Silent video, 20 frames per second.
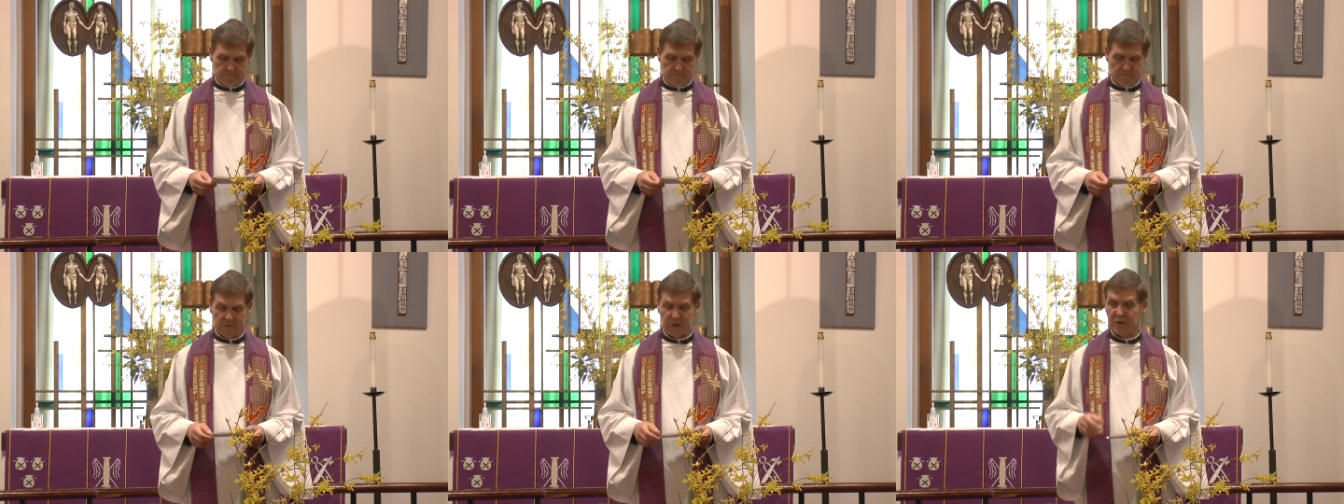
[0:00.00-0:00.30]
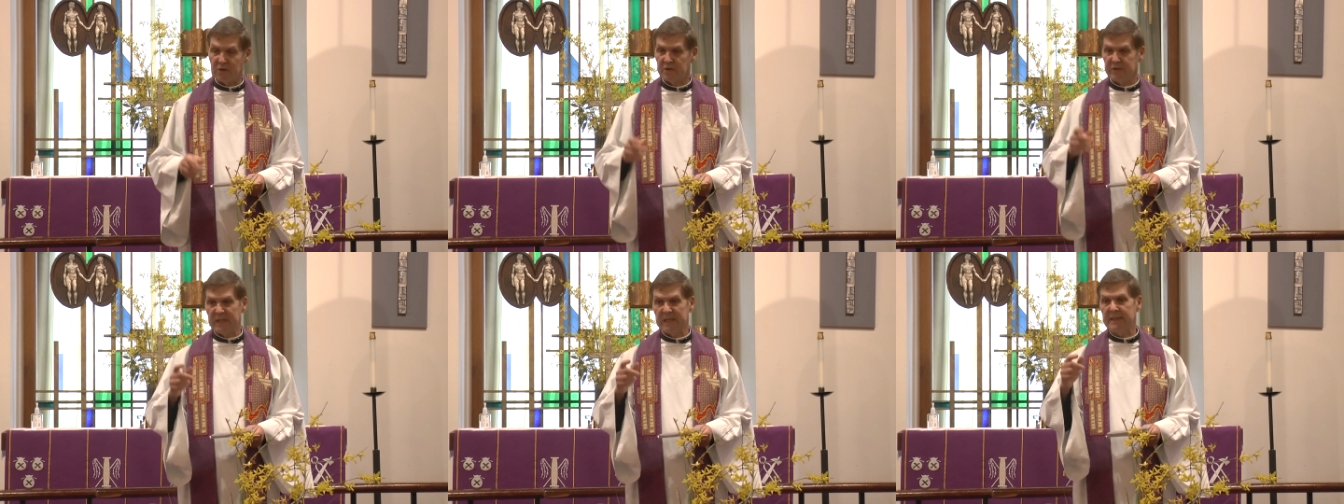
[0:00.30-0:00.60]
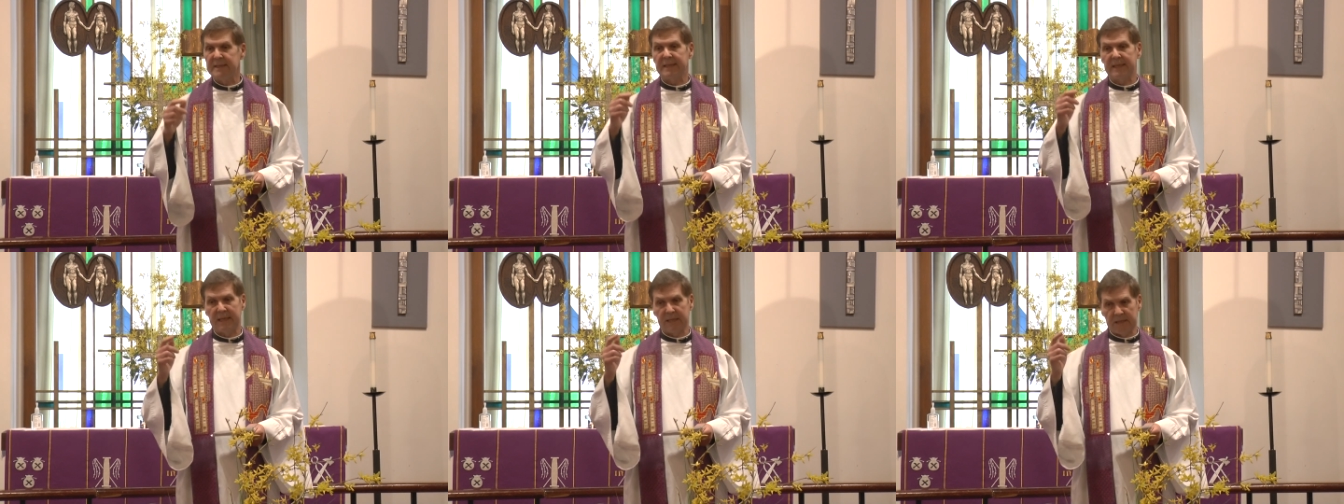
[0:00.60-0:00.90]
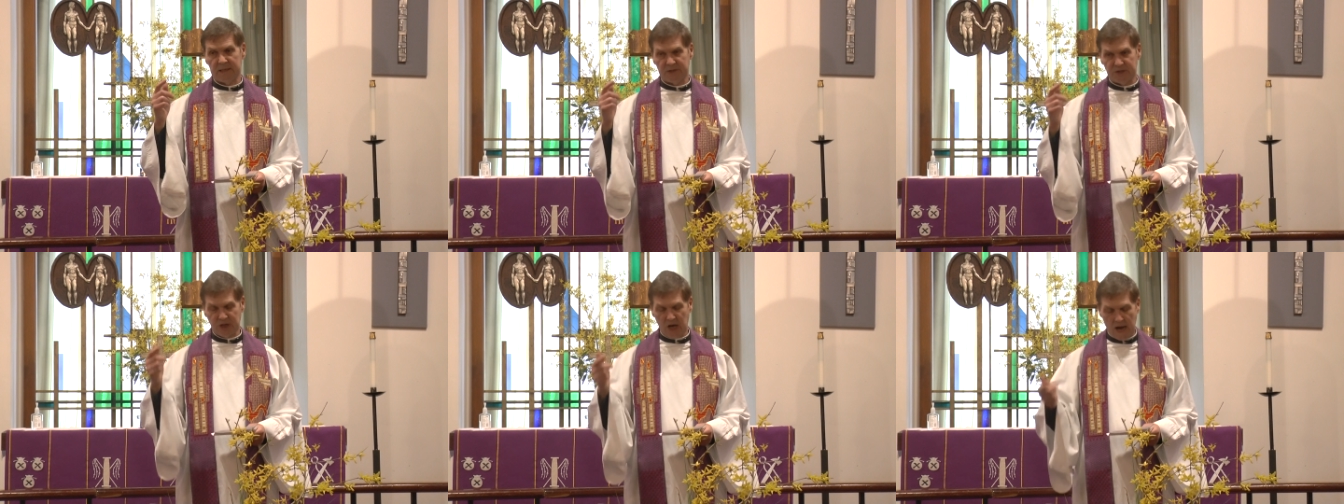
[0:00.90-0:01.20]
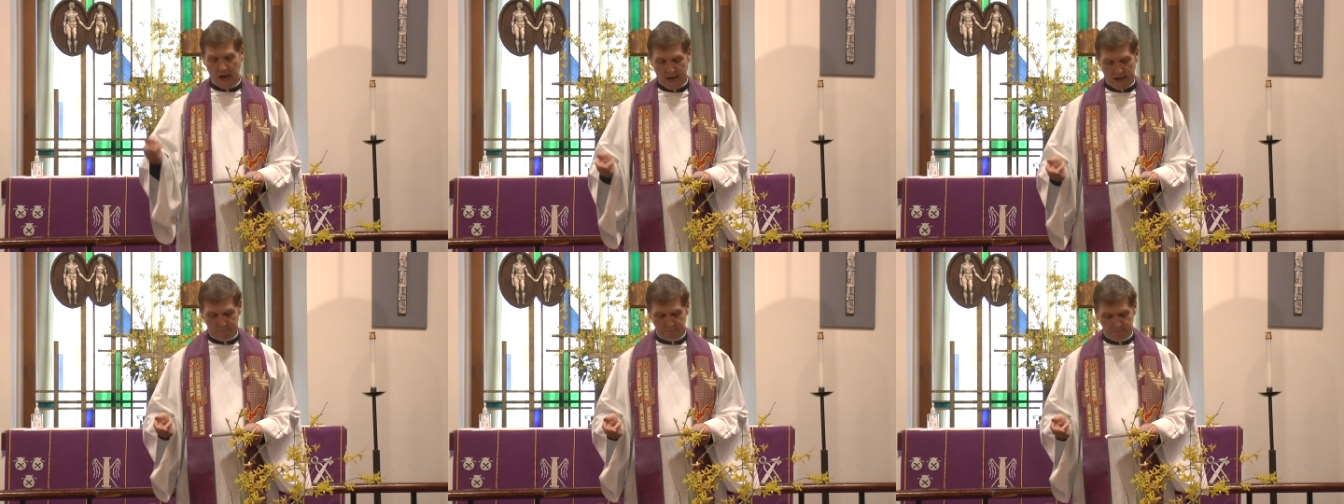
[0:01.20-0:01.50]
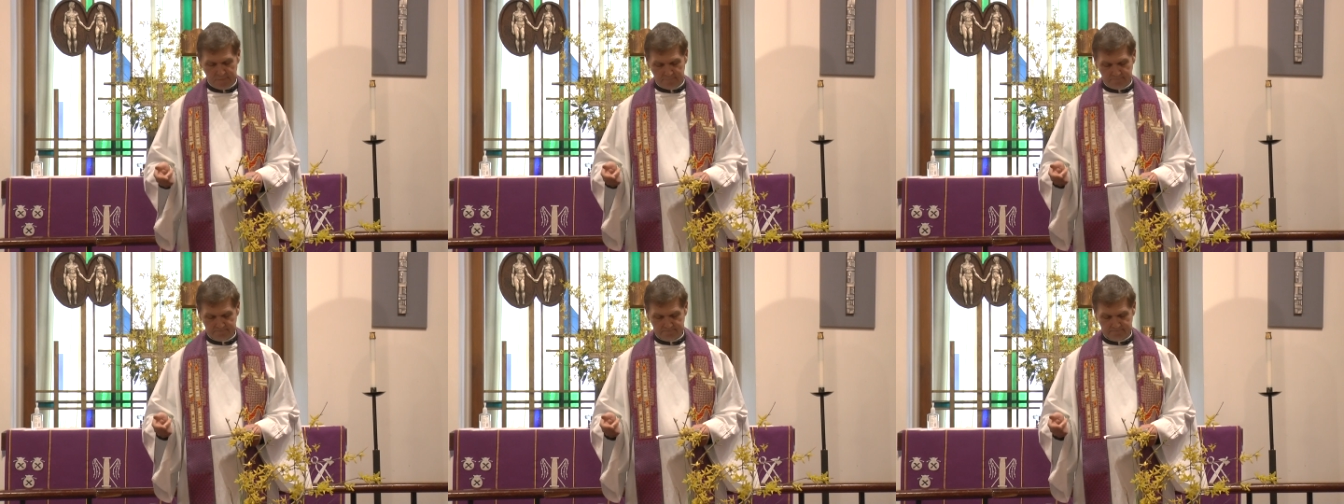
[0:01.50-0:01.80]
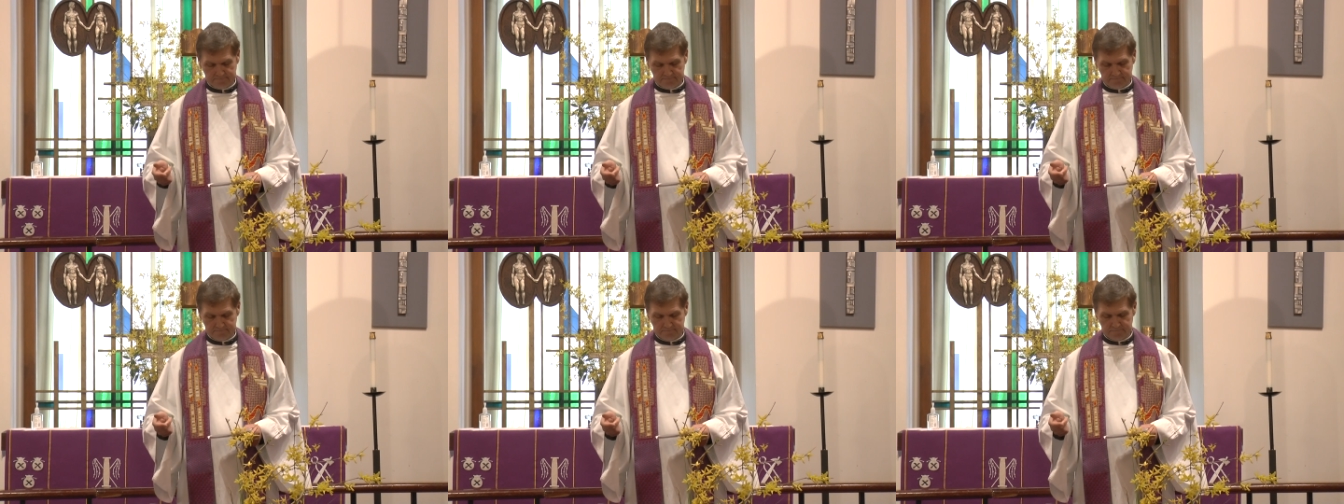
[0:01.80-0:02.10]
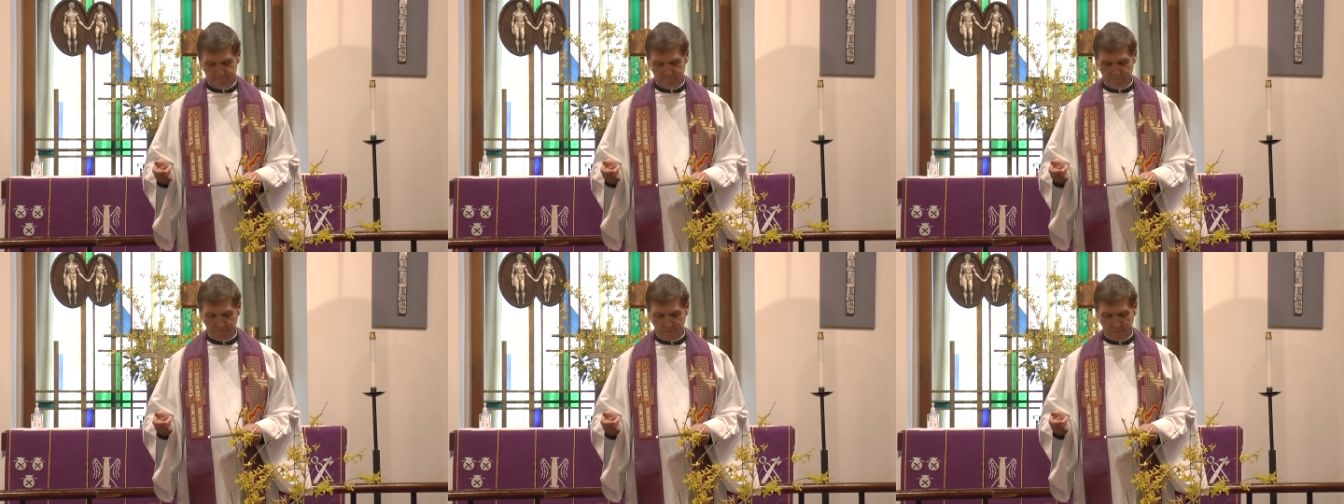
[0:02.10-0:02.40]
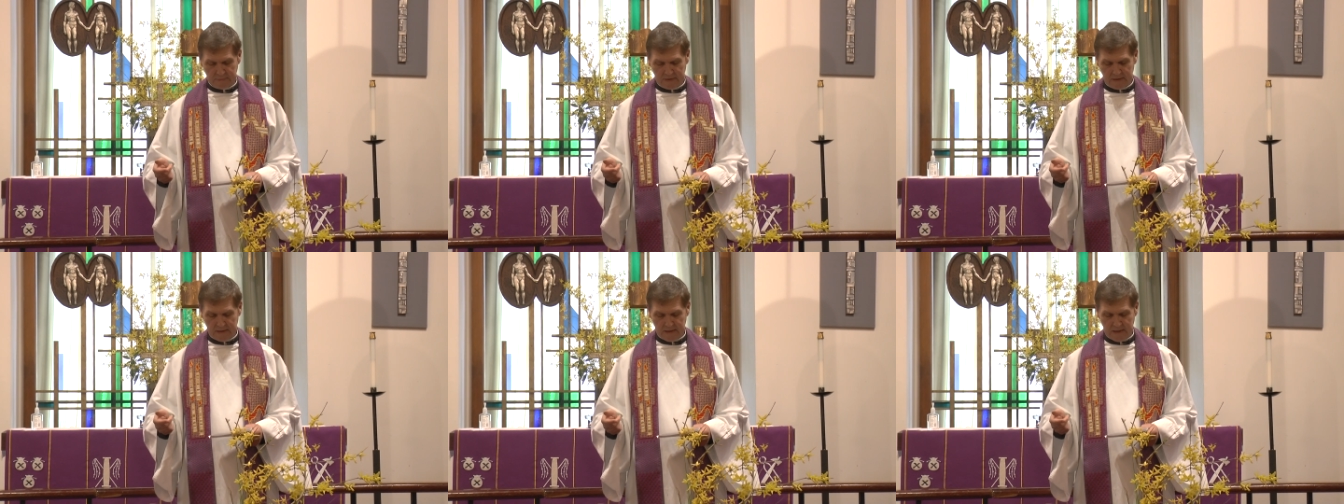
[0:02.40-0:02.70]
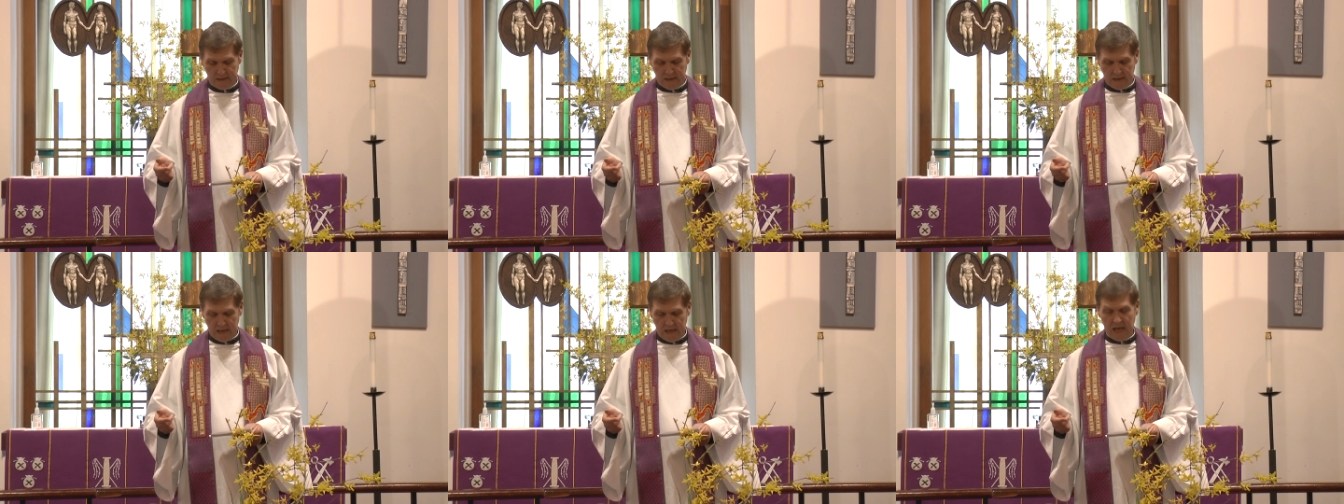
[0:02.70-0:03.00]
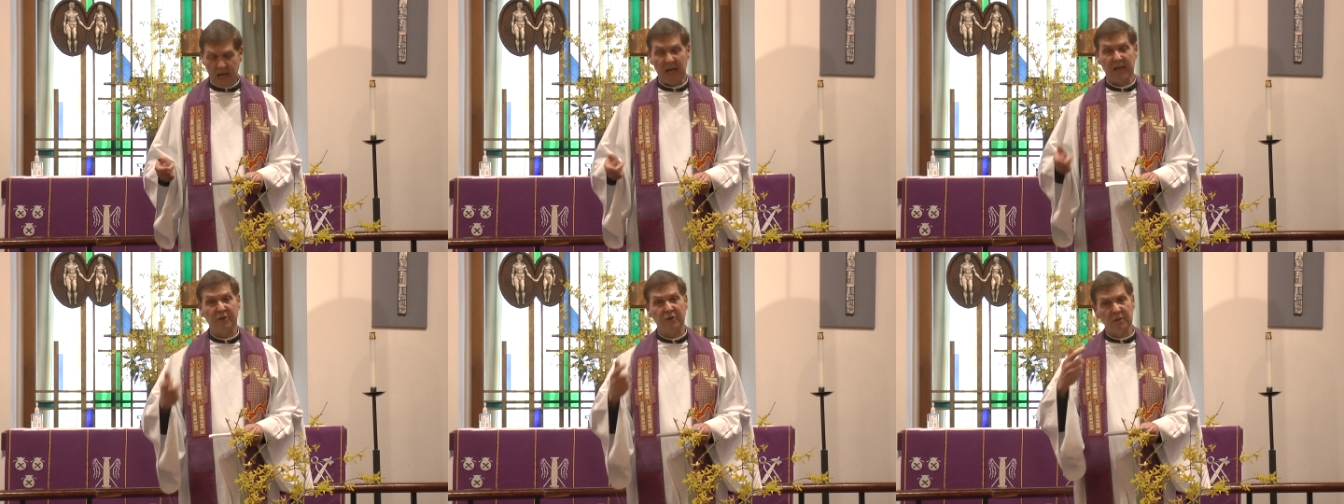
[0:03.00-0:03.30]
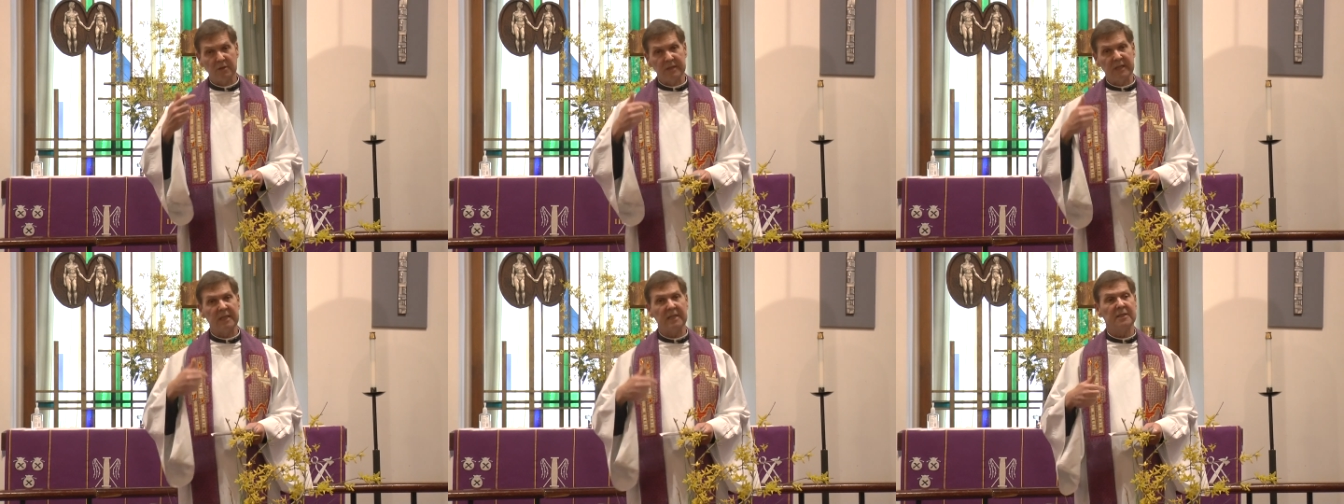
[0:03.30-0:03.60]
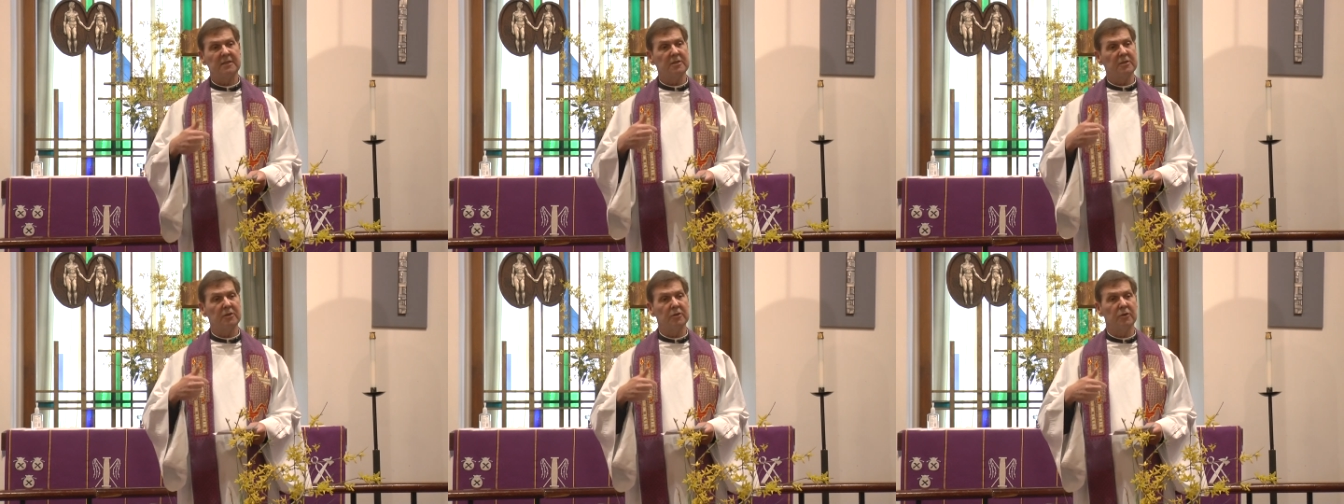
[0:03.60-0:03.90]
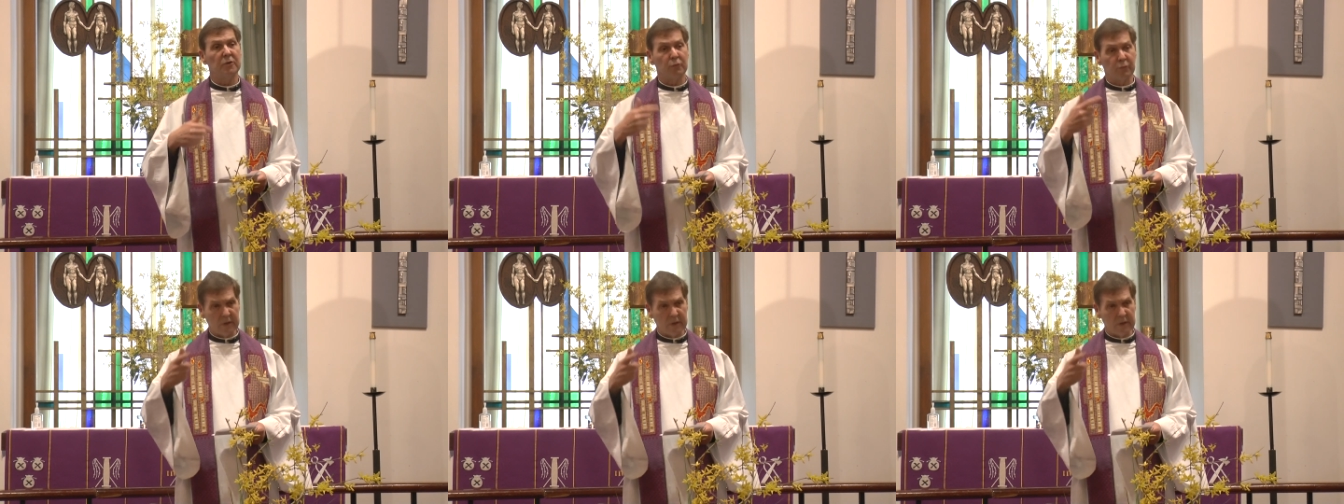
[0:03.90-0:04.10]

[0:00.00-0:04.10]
You'll need to get a job, and you'll need to